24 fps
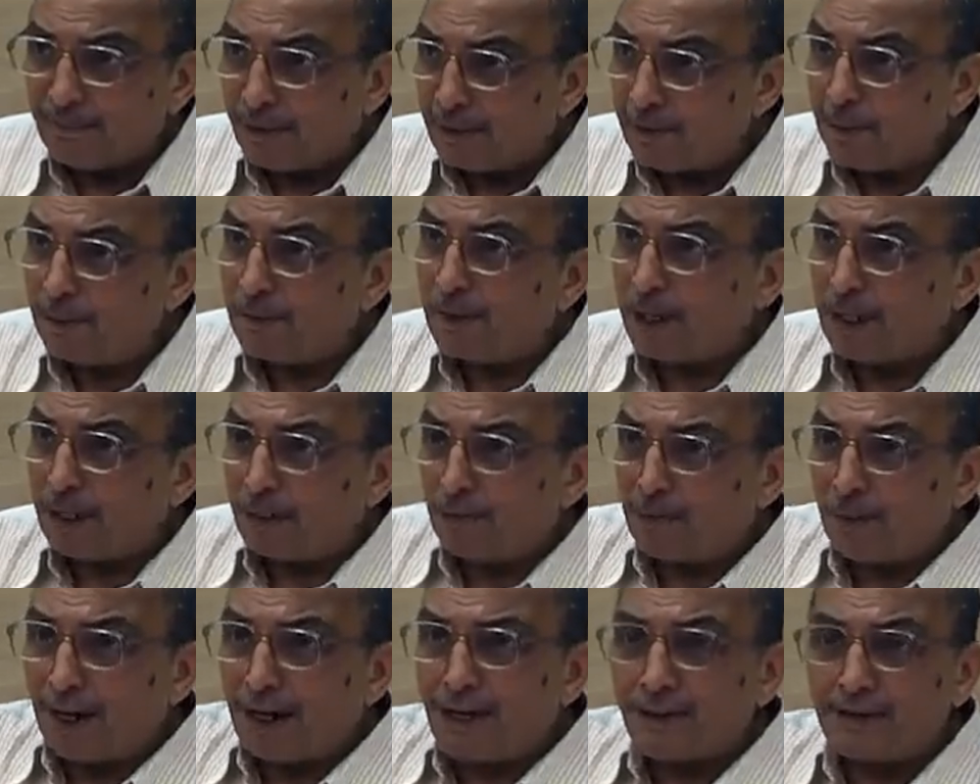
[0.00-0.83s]
maybe
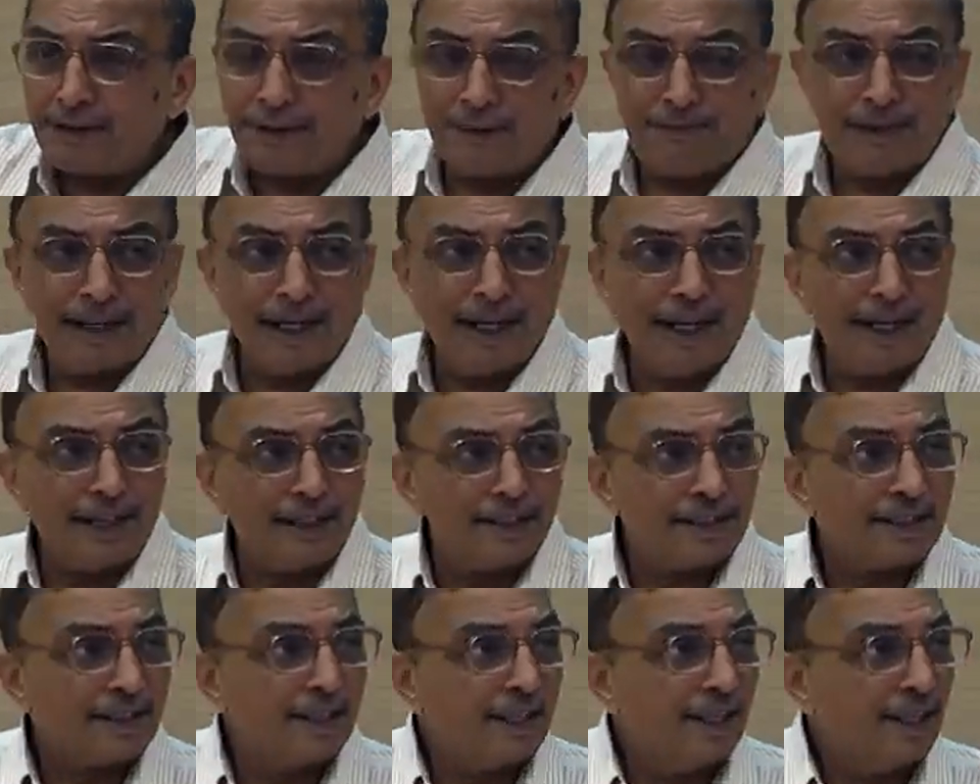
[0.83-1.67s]
multiply it something
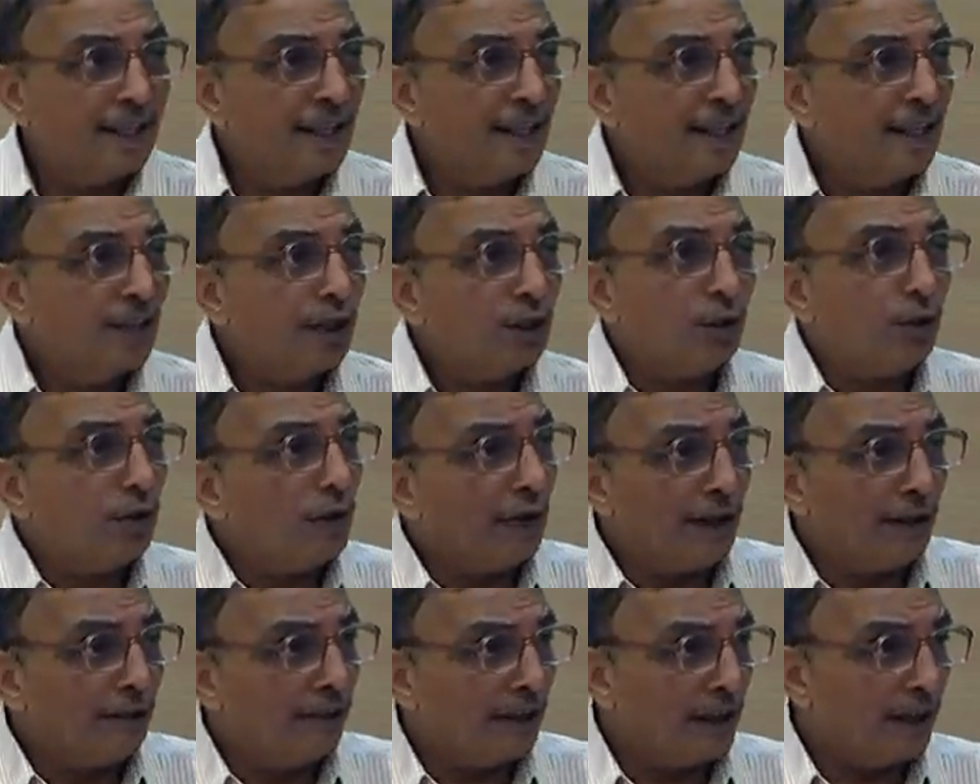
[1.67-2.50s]
else, do
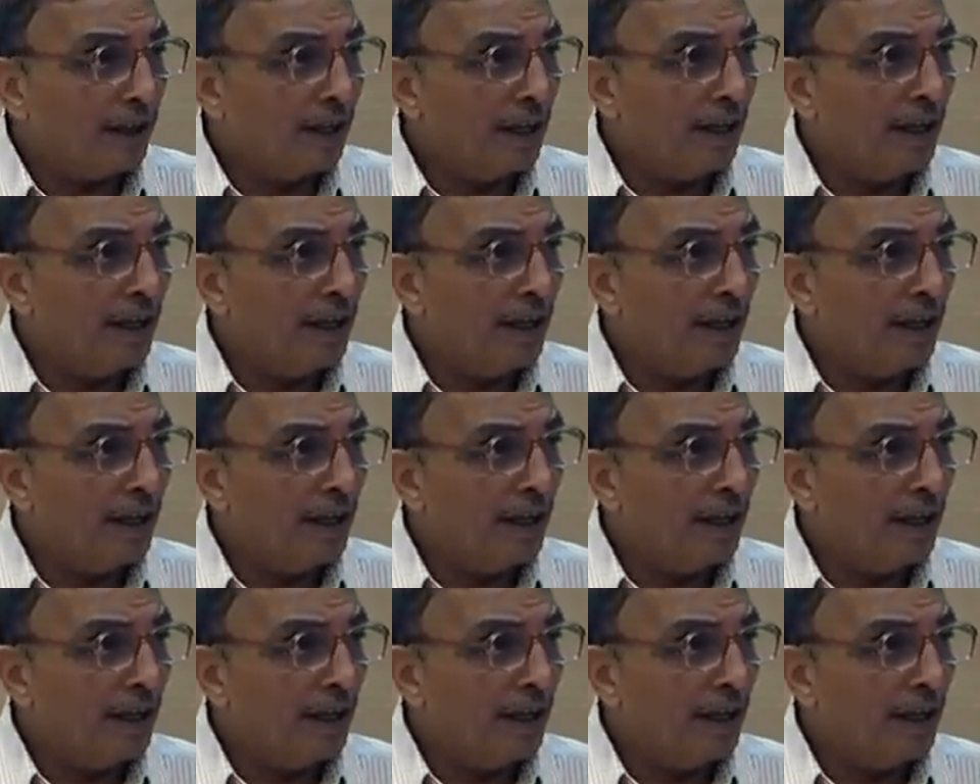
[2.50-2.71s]
whatever.